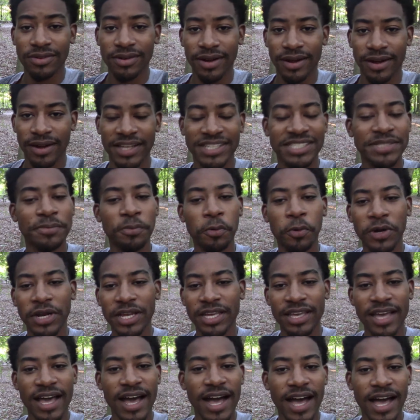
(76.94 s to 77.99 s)

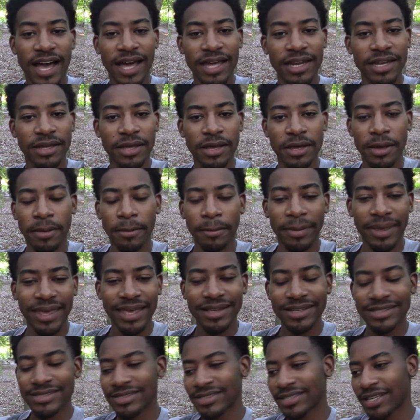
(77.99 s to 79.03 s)
disappointing God, being
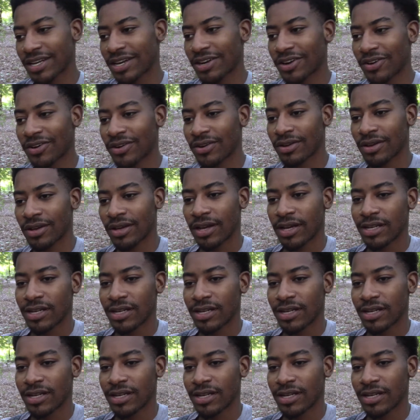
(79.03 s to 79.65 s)
a sinner,